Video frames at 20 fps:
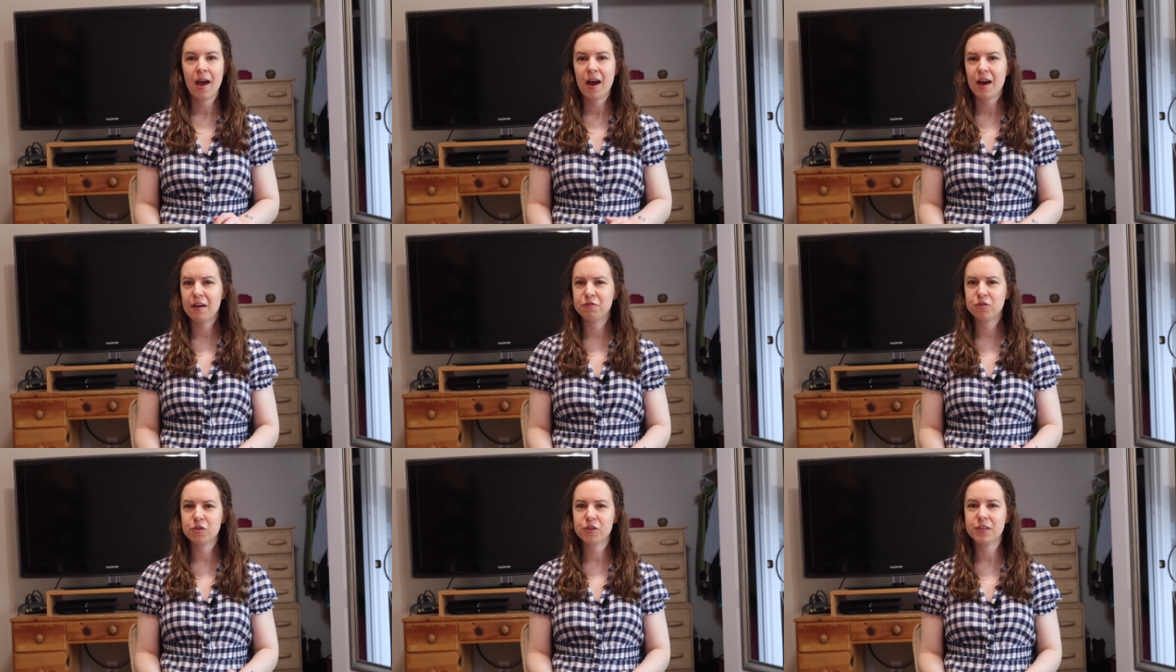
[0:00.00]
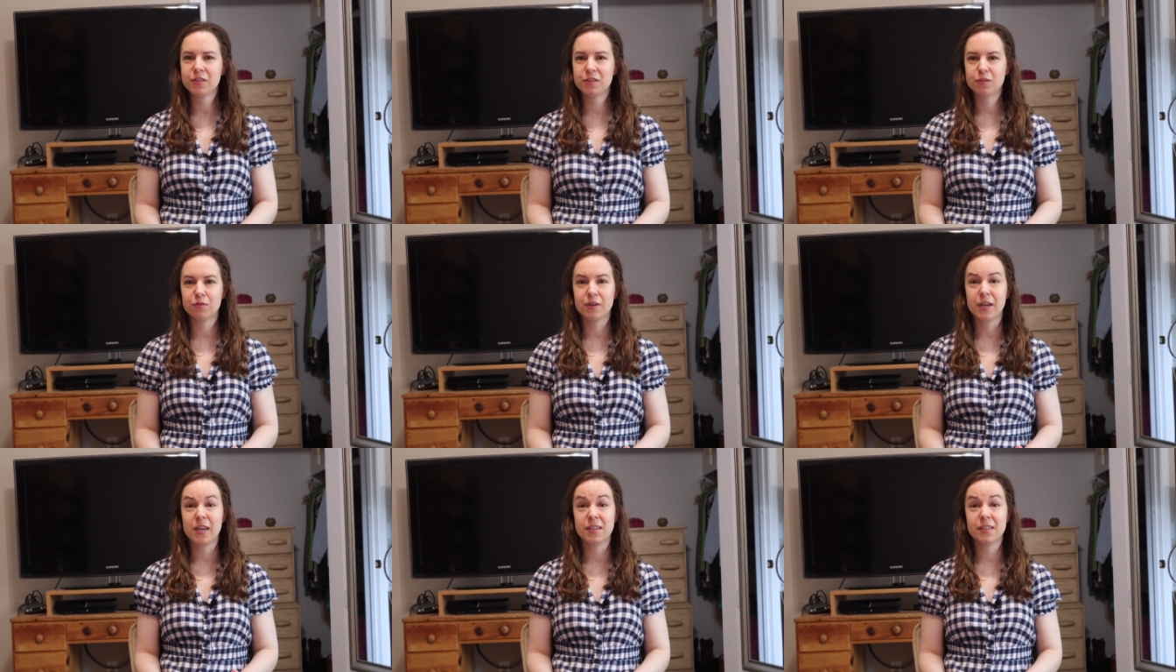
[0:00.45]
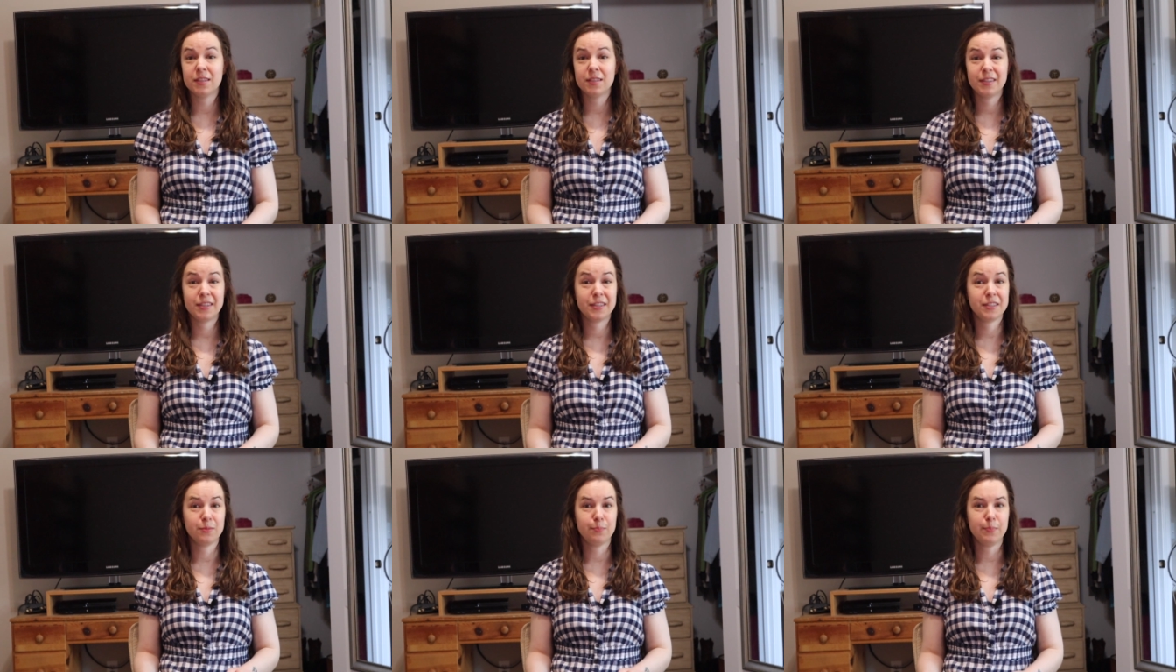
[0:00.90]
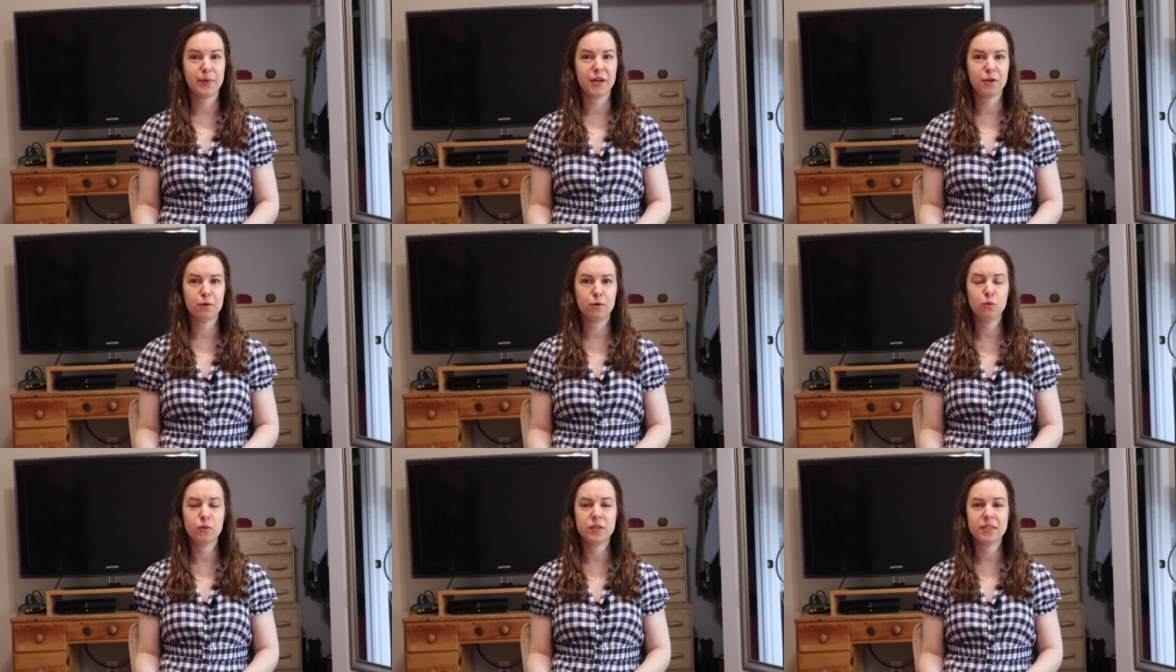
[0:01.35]
After his arrest, his
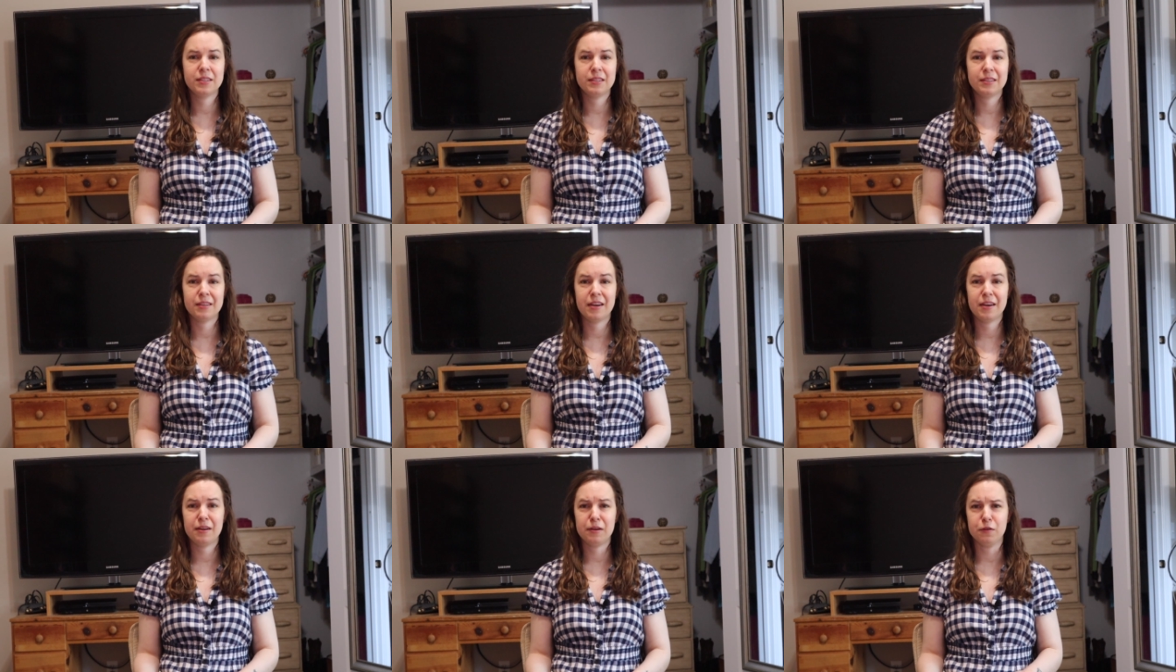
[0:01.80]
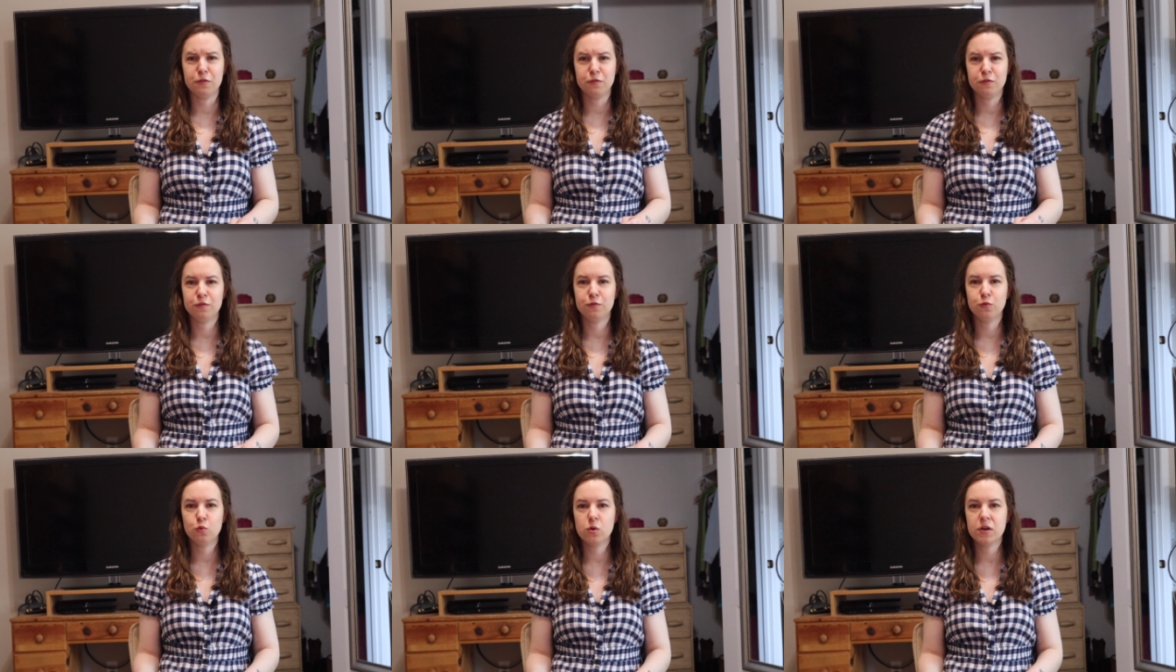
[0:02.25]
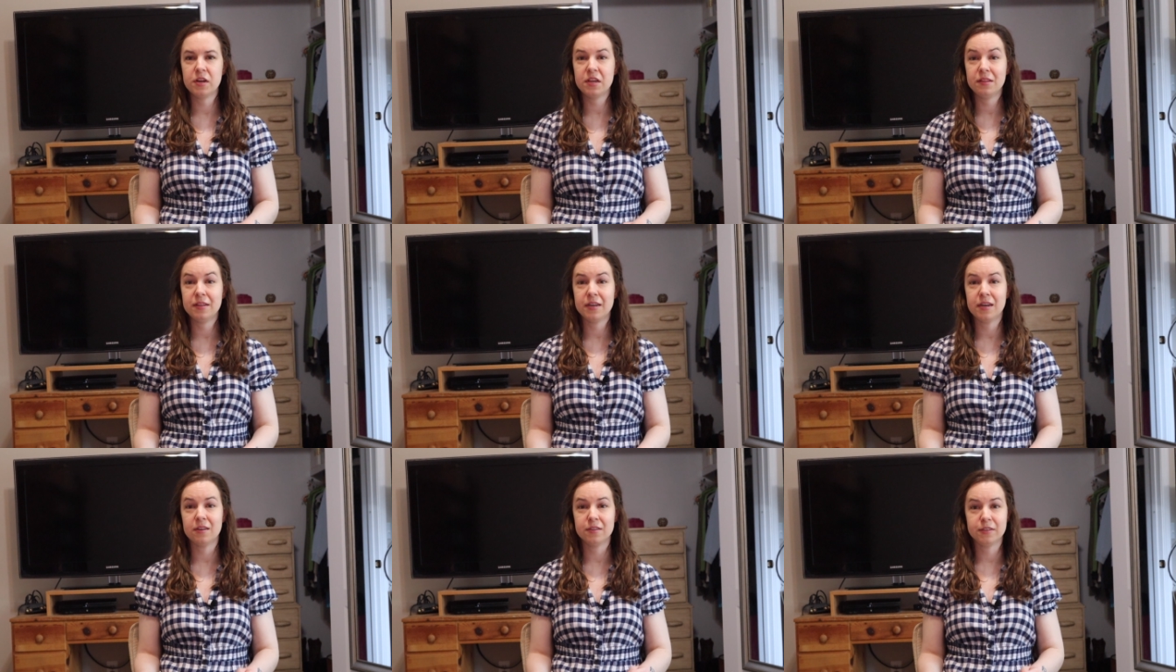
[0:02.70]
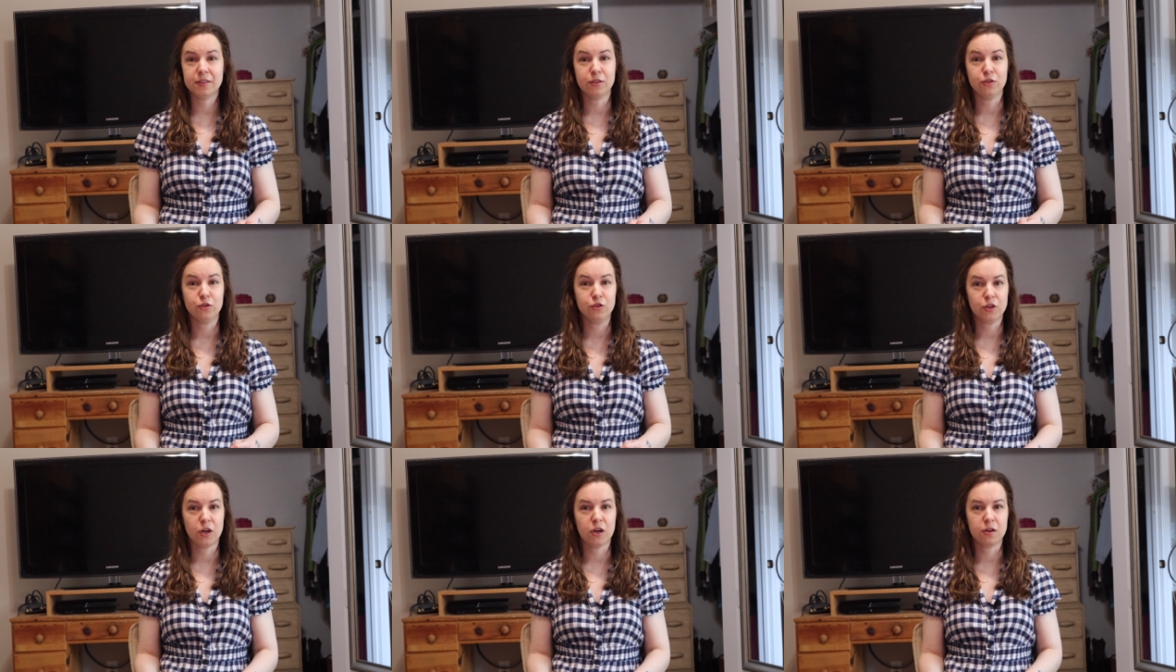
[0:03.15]
bail was set at
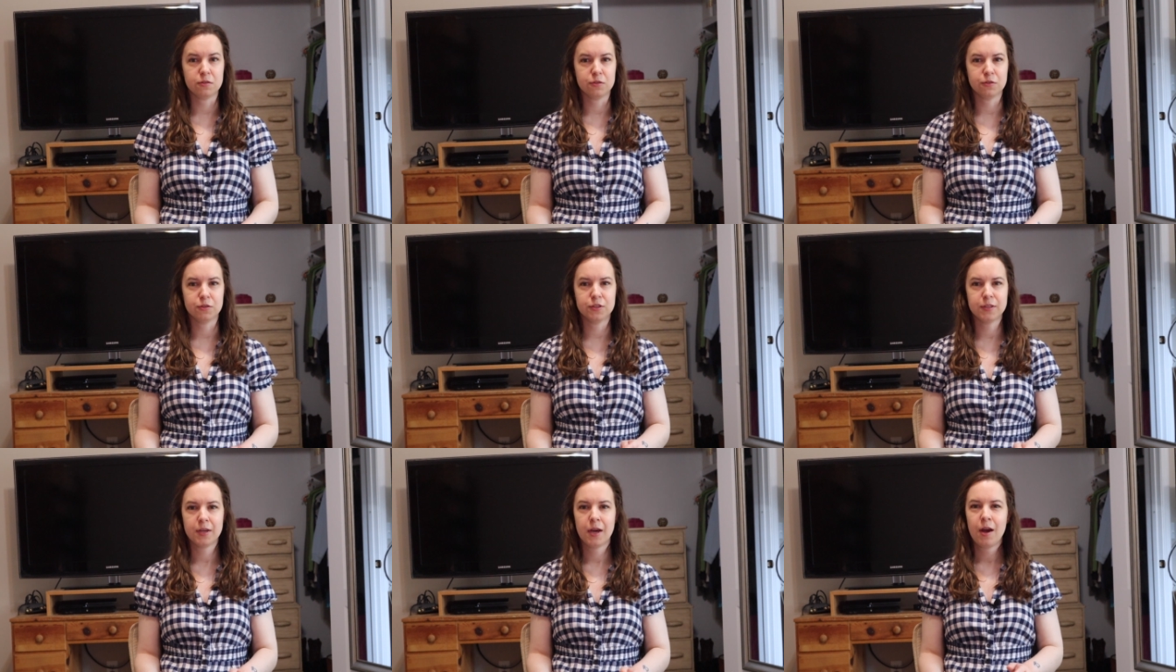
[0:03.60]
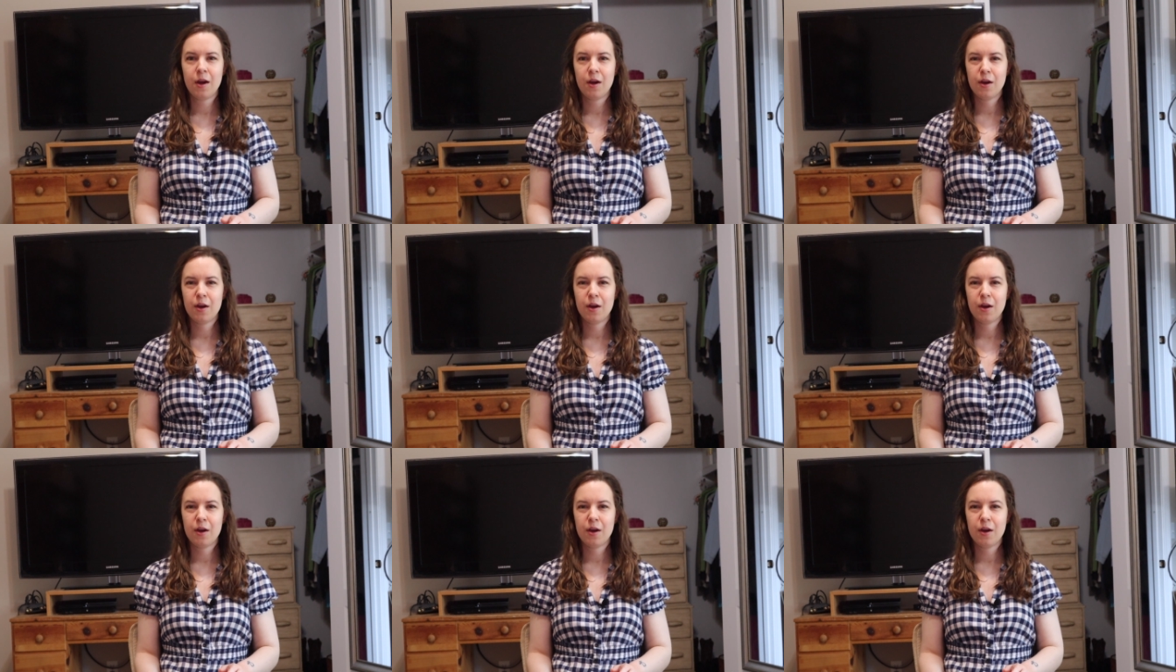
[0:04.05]
$40,000,